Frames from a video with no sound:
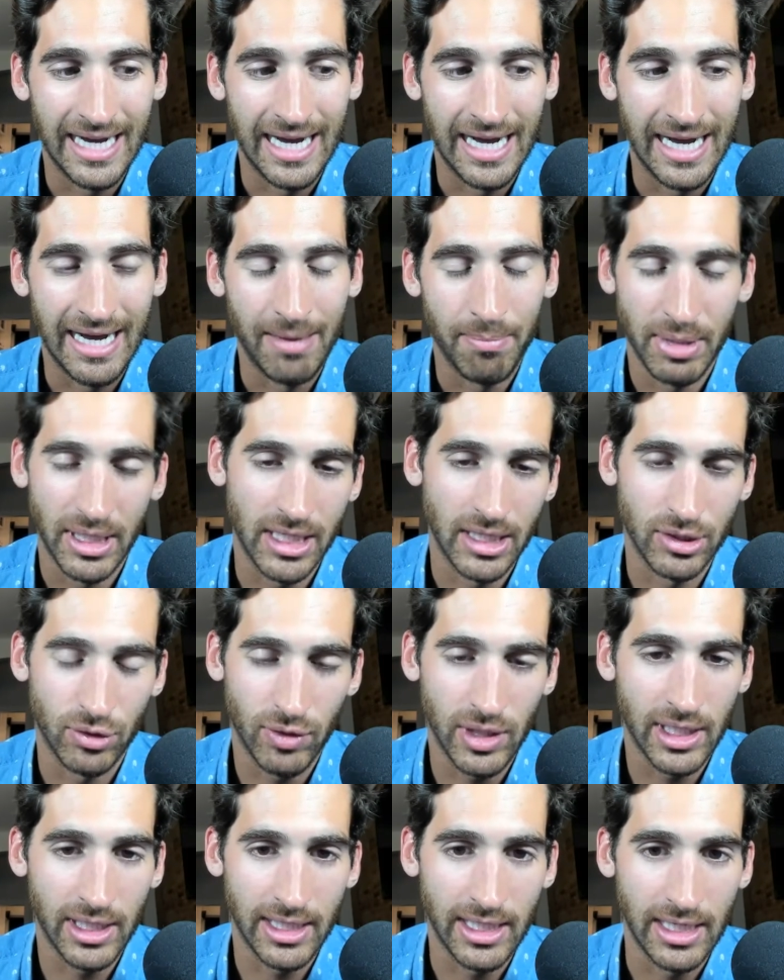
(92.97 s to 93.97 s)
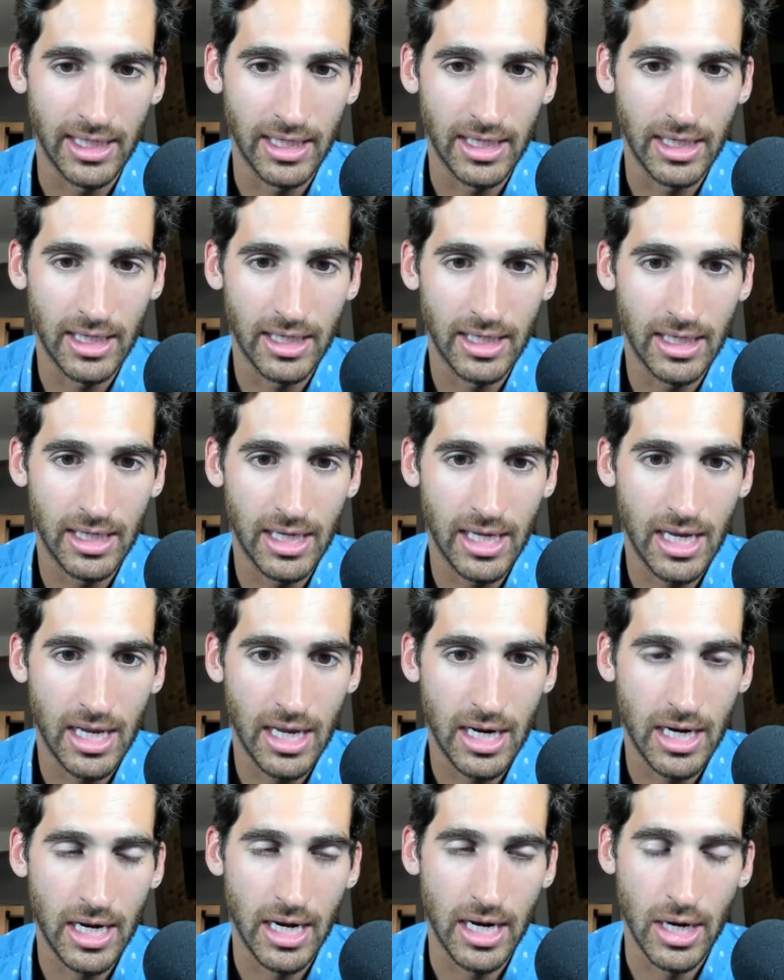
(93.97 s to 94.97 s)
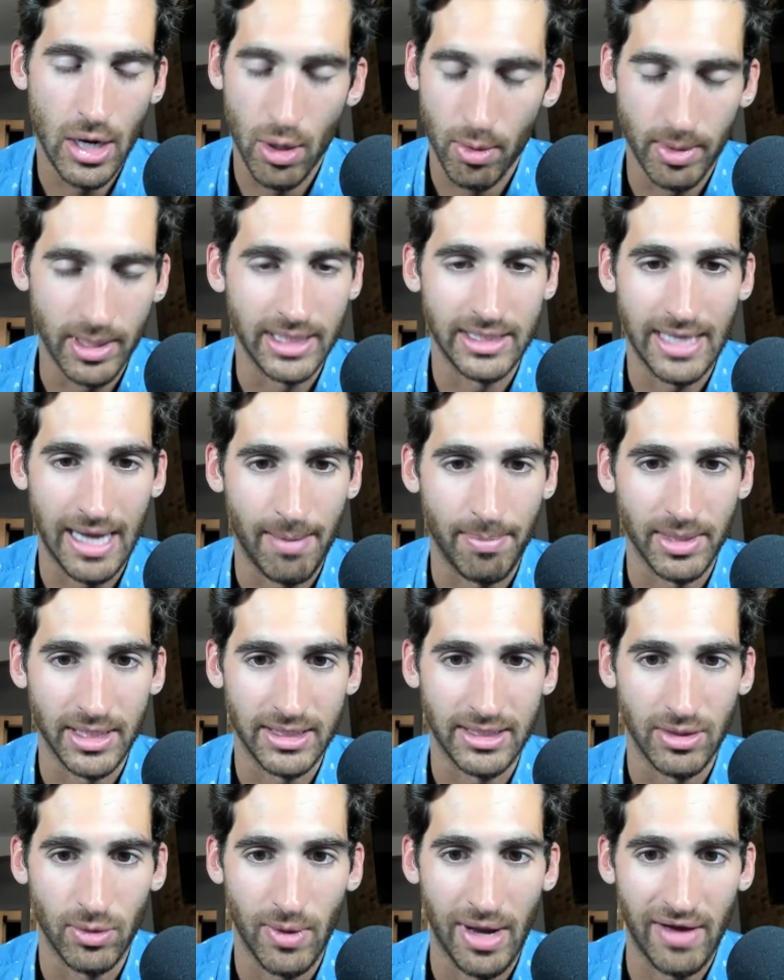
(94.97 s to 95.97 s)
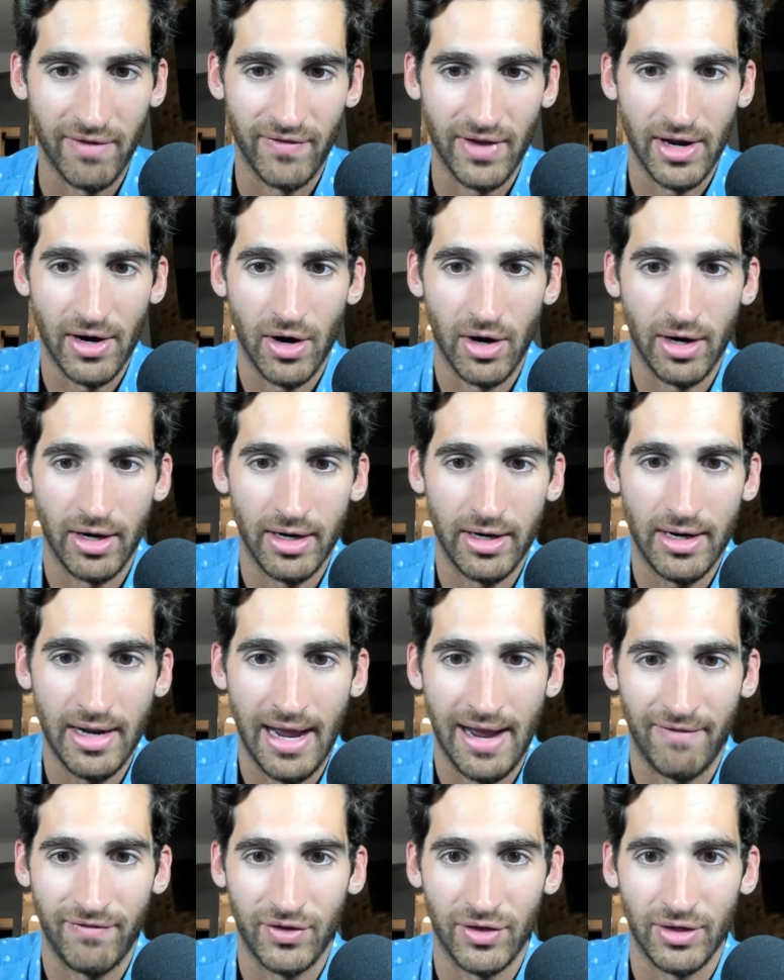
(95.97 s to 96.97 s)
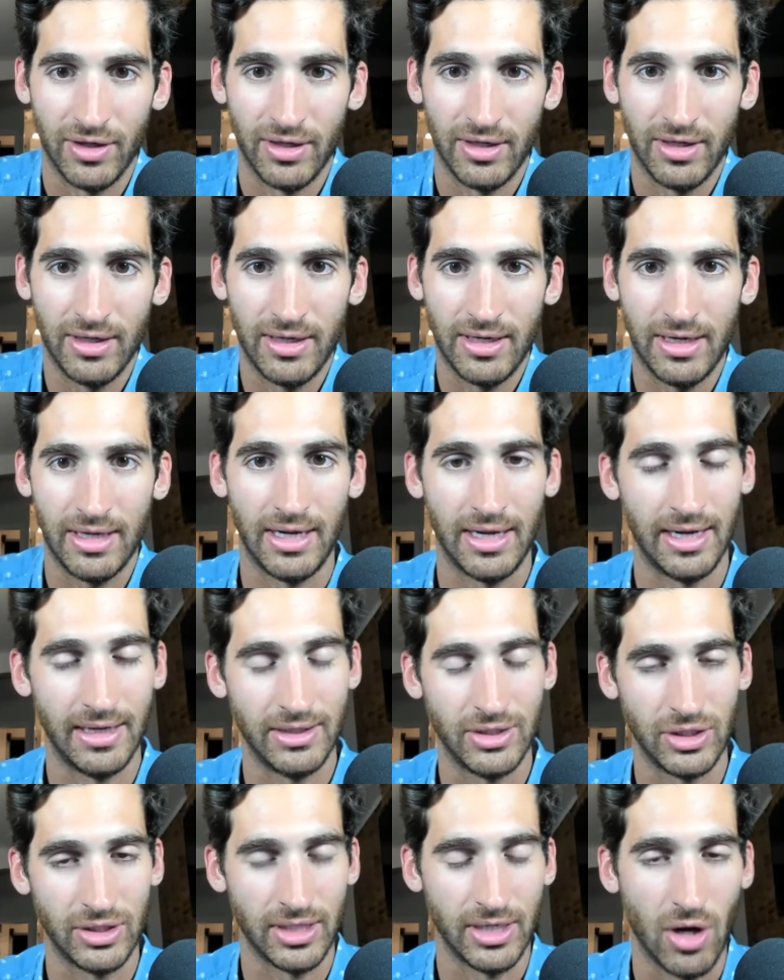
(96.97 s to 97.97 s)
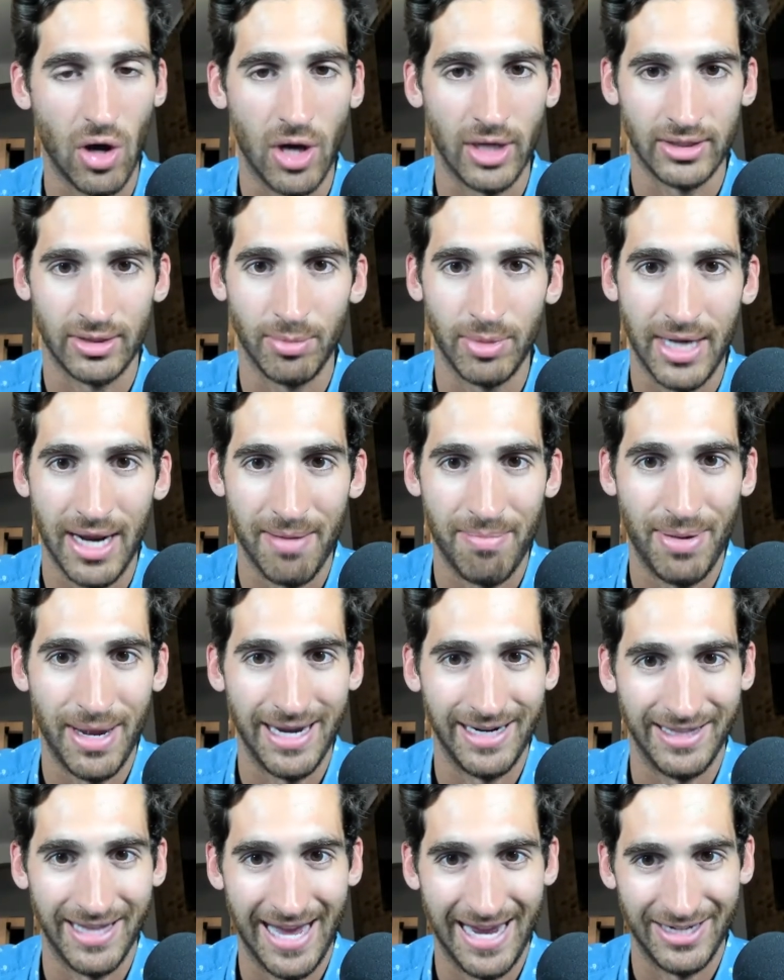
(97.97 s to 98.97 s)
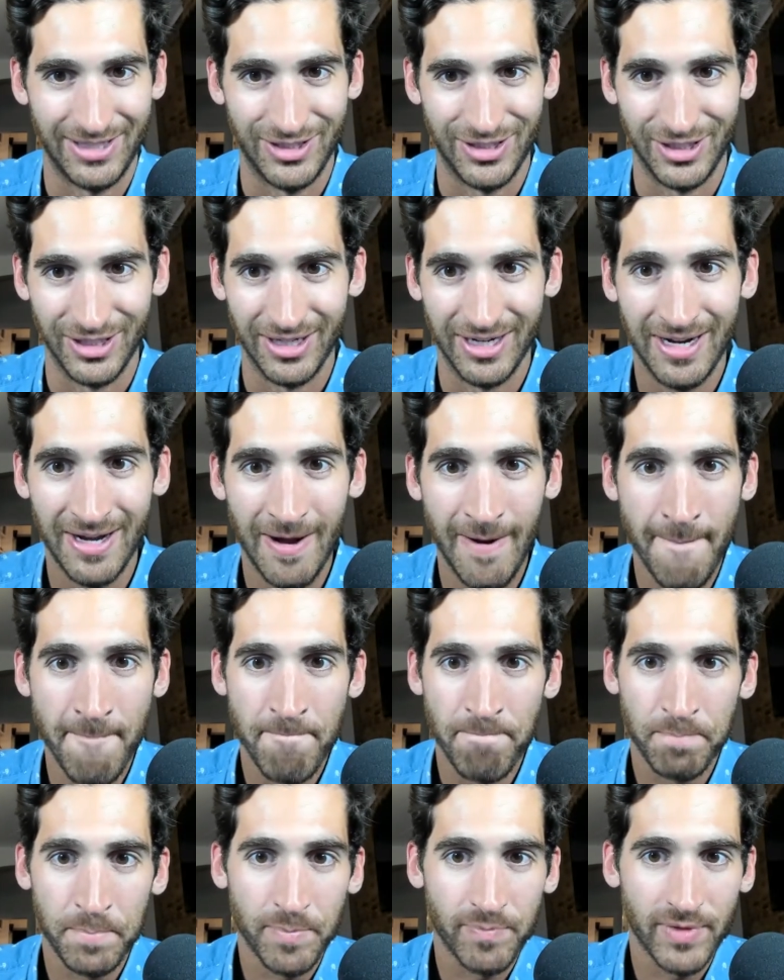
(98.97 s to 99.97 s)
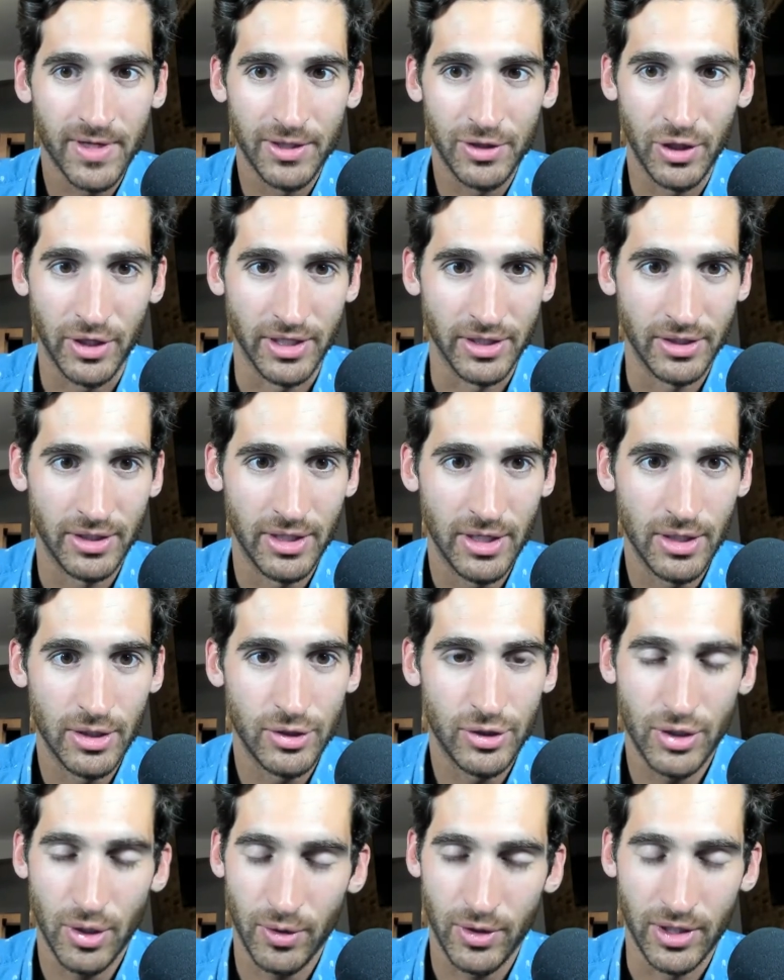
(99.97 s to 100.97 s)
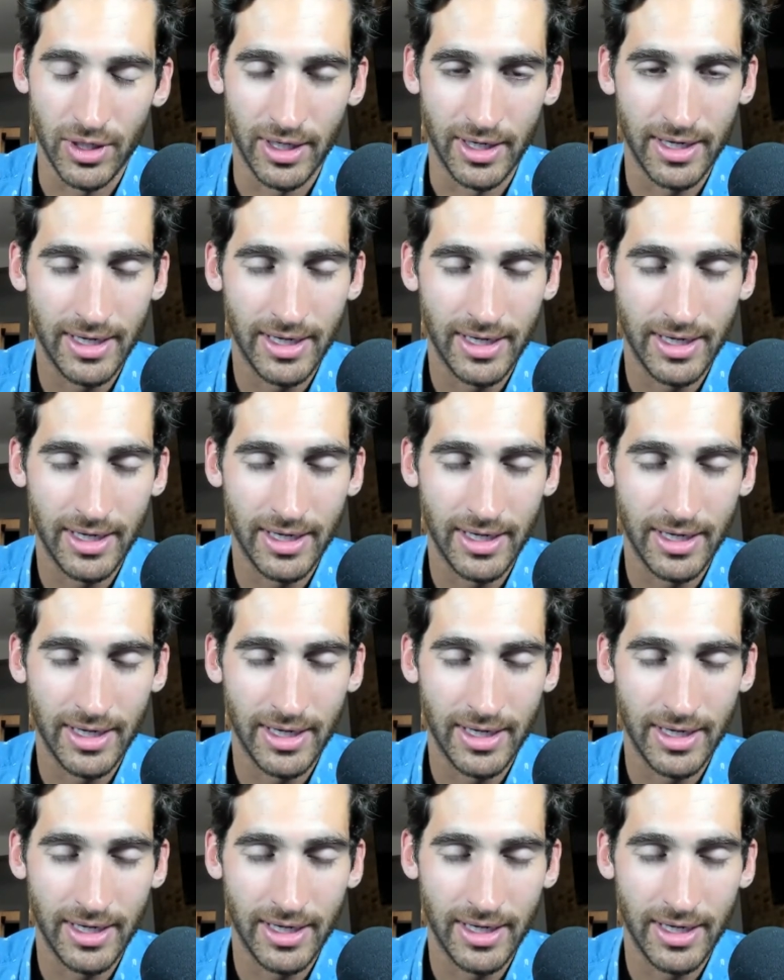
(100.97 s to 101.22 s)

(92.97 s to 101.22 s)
Because really, nobody's happy to see Wout van Aert after just an awesome campaign last year. Looking so good.